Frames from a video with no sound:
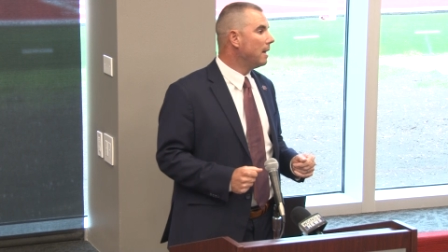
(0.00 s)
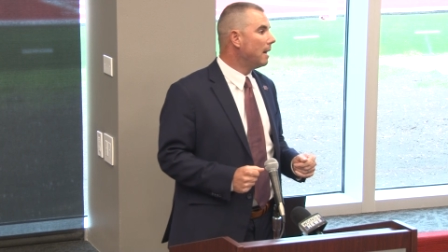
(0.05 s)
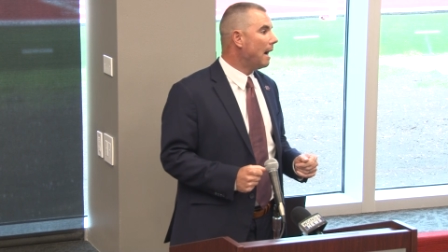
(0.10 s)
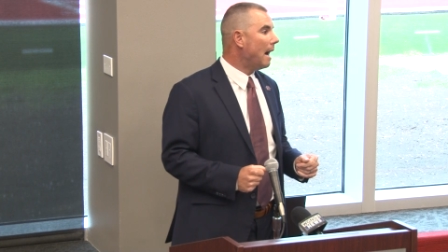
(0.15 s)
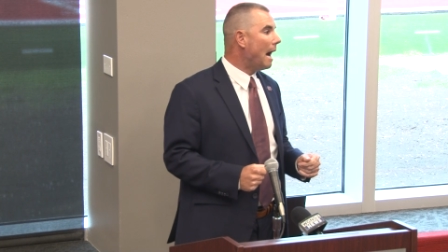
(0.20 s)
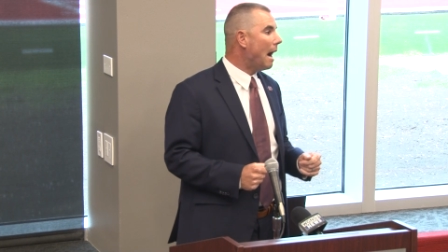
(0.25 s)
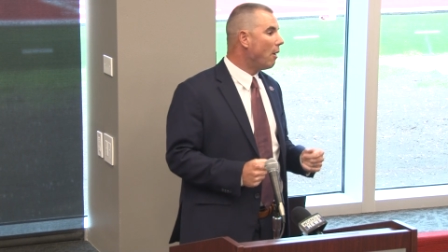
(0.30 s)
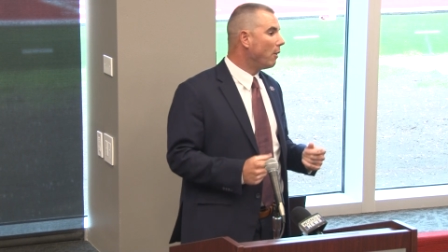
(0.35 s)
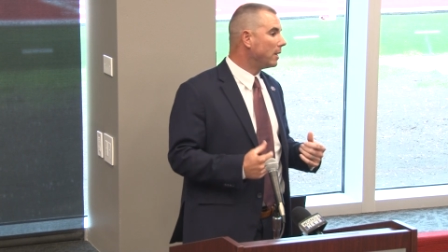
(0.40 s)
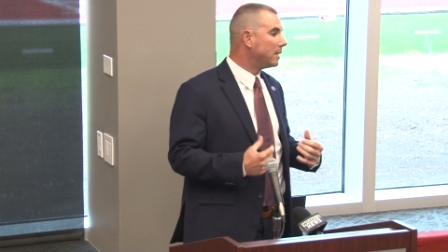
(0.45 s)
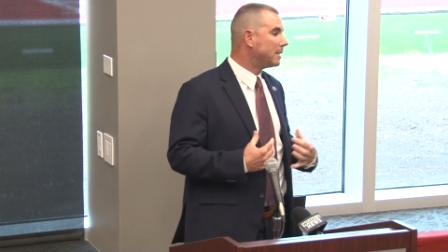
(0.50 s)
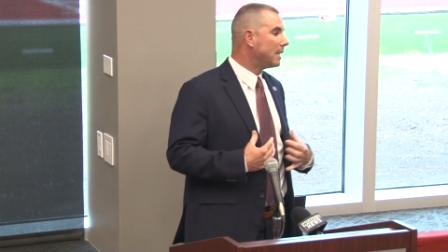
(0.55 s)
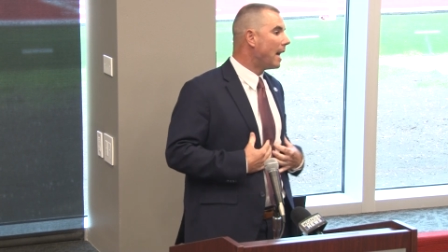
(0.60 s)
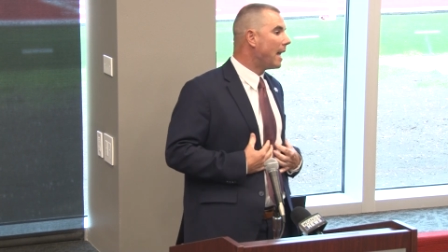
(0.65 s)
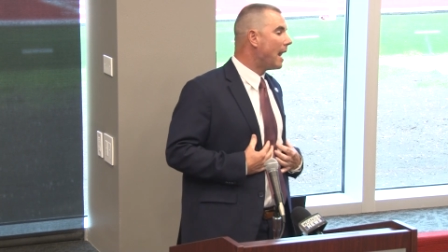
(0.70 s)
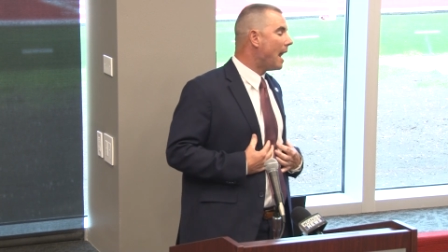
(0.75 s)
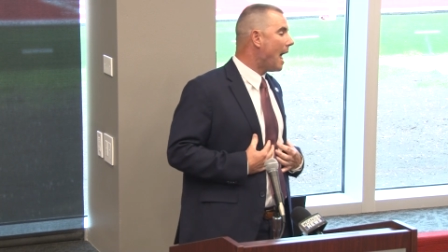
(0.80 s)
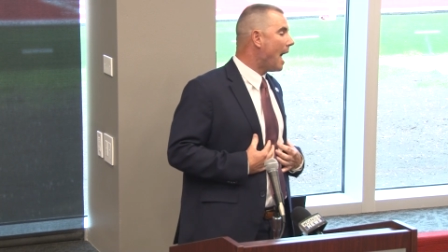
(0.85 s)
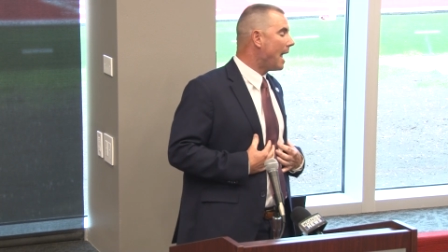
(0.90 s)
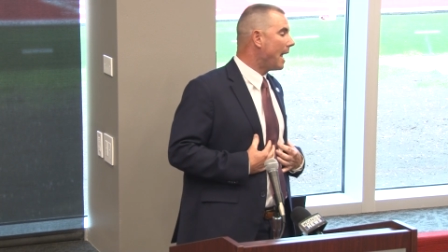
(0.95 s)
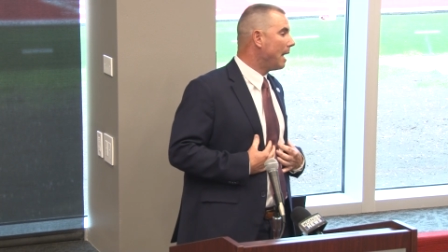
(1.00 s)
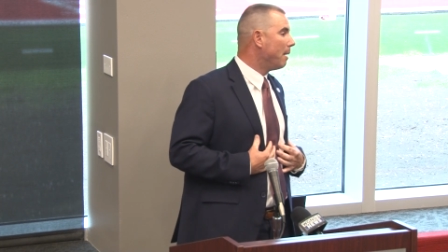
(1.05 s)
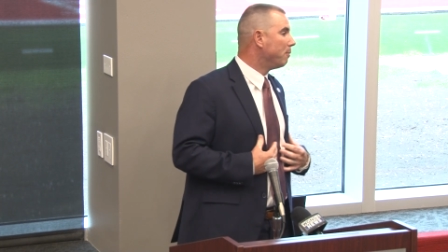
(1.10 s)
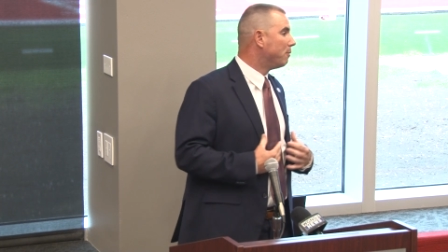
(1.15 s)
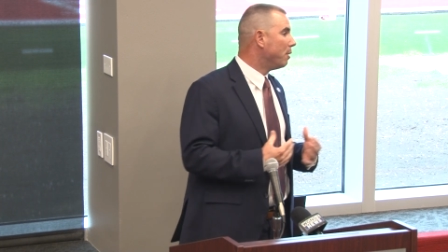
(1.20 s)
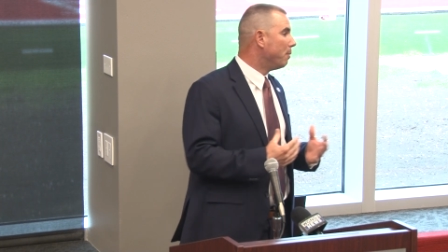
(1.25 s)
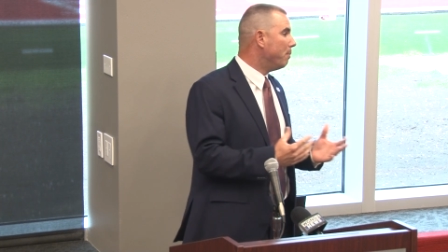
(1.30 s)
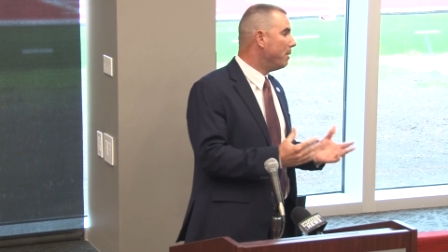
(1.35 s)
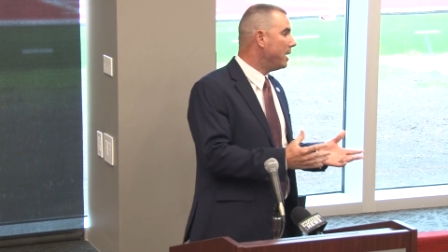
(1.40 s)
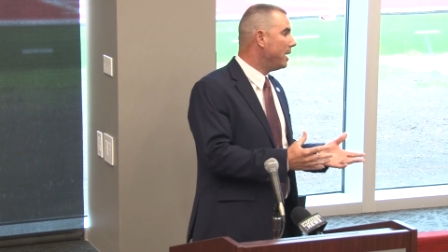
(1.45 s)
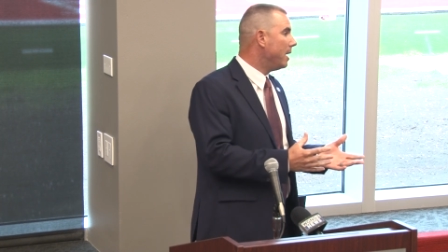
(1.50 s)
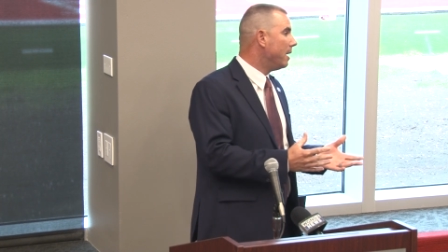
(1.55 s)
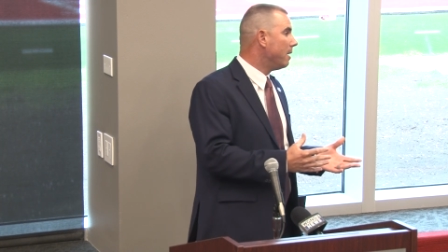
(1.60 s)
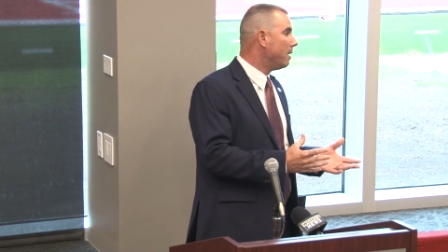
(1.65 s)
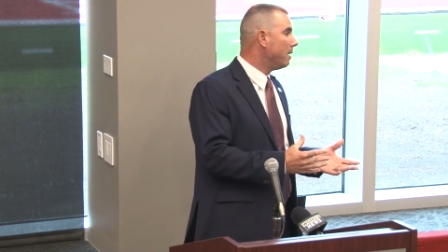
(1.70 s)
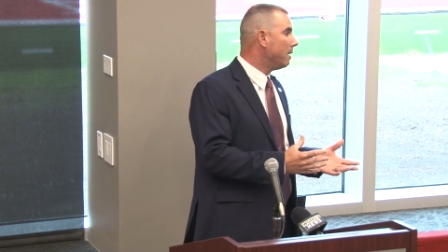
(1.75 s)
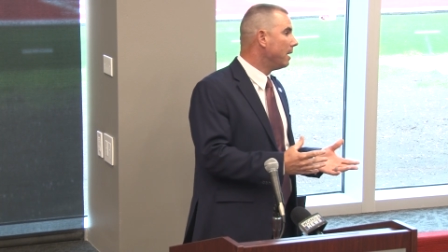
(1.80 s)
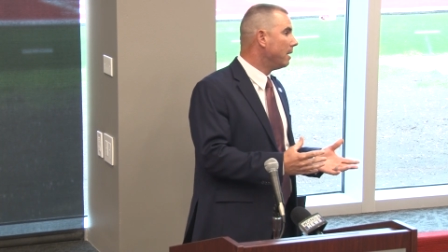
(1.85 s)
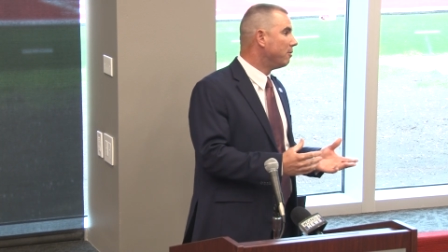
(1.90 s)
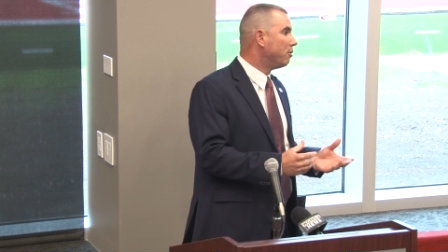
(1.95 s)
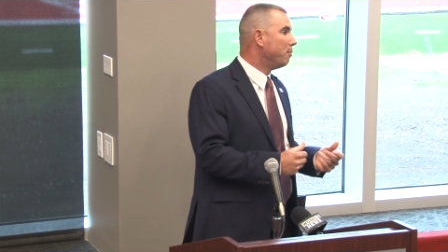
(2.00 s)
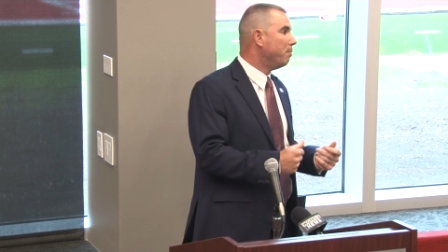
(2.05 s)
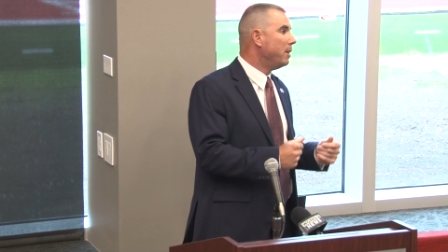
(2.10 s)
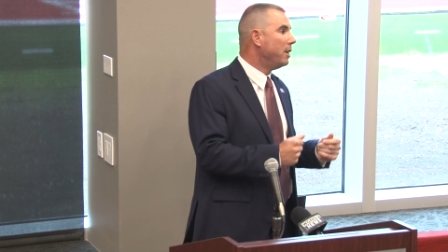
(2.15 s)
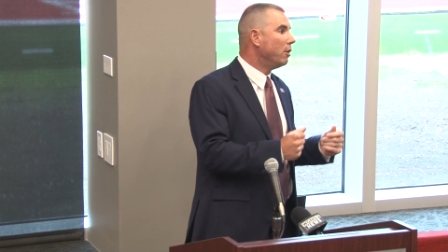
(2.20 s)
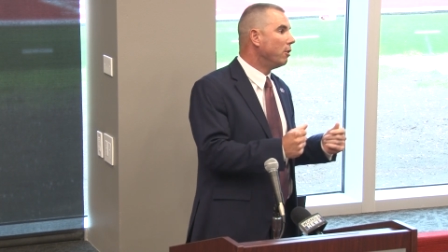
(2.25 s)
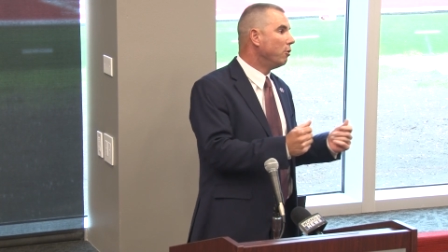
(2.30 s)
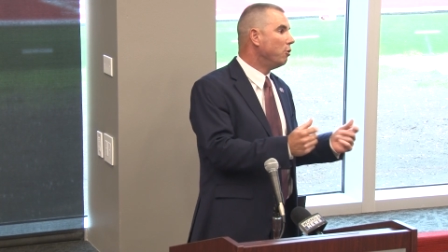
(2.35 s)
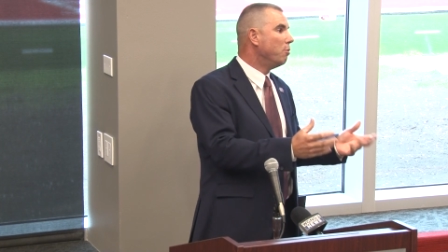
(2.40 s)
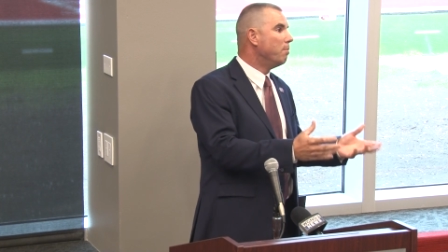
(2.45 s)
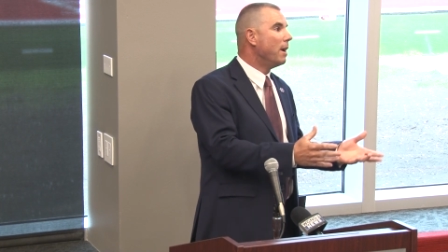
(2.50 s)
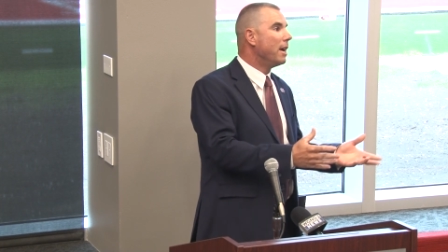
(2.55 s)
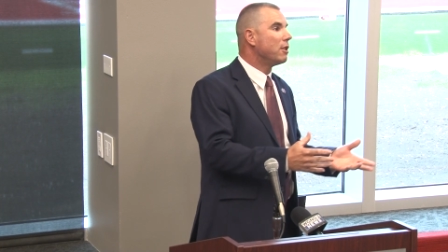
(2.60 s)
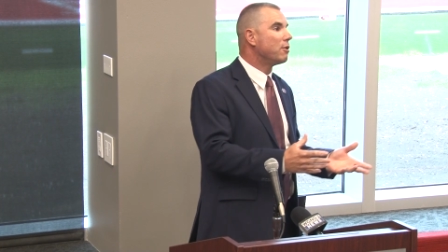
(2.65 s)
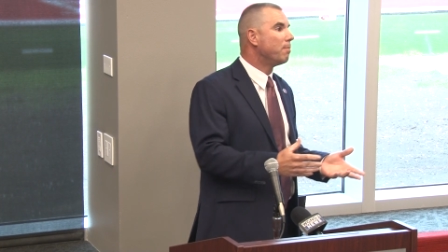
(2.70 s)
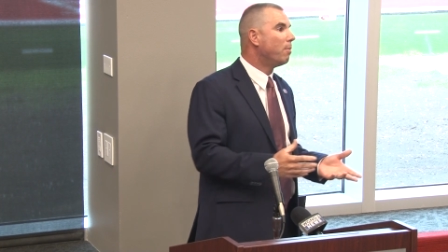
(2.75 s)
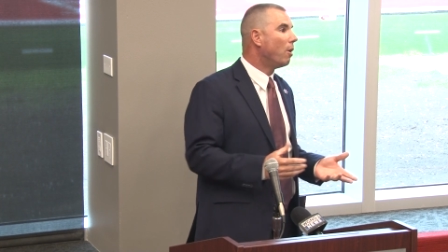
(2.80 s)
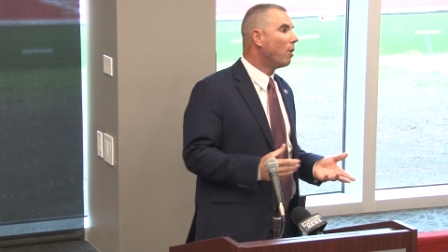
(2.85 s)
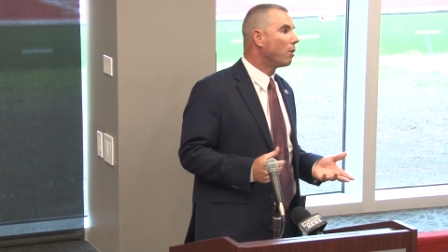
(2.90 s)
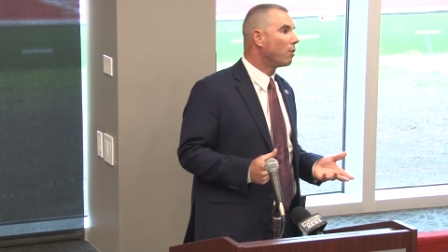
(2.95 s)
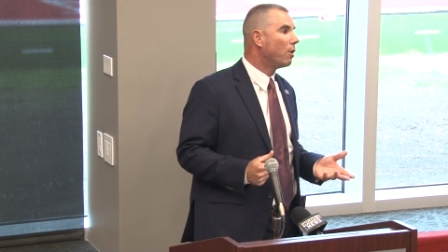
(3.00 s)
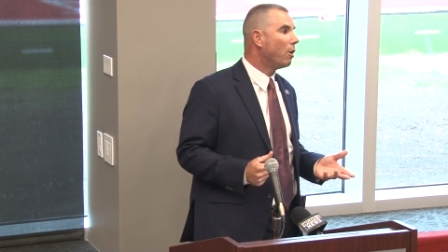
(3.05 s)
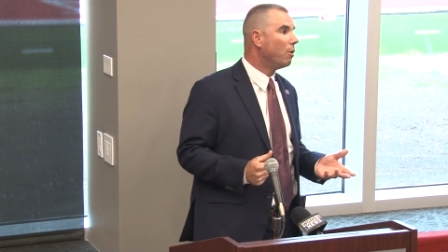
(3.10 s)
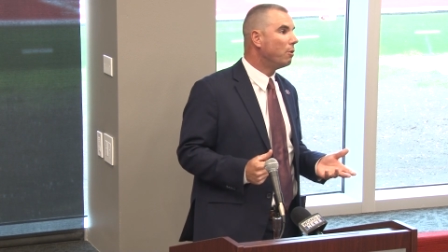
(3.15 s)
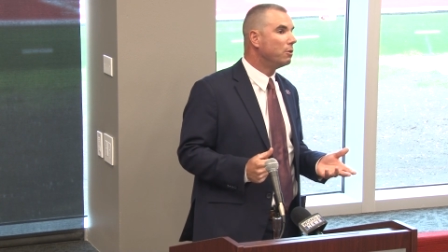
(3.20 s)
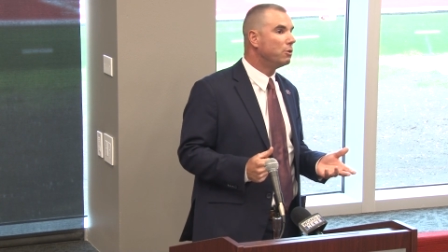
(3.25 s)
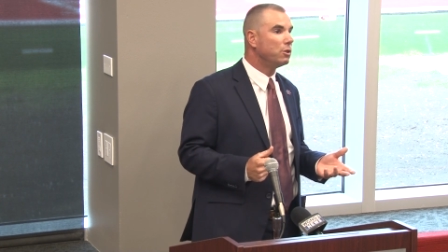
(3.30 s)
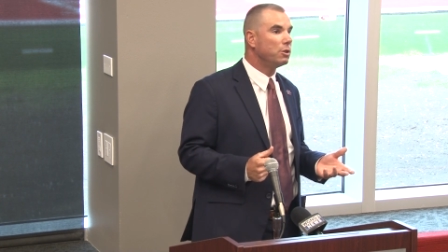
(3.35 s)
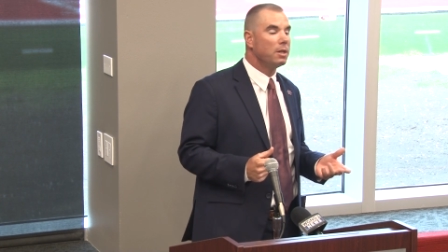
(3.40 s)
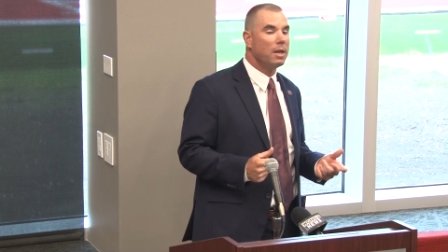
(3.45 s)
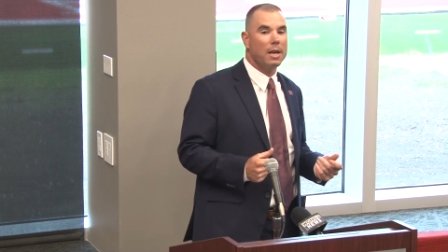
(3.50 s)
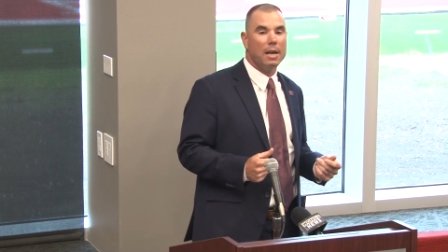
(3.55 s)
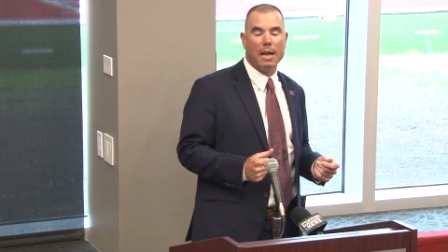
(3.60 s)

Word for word: uh, how excited I am to be here and to be your new baseball coach.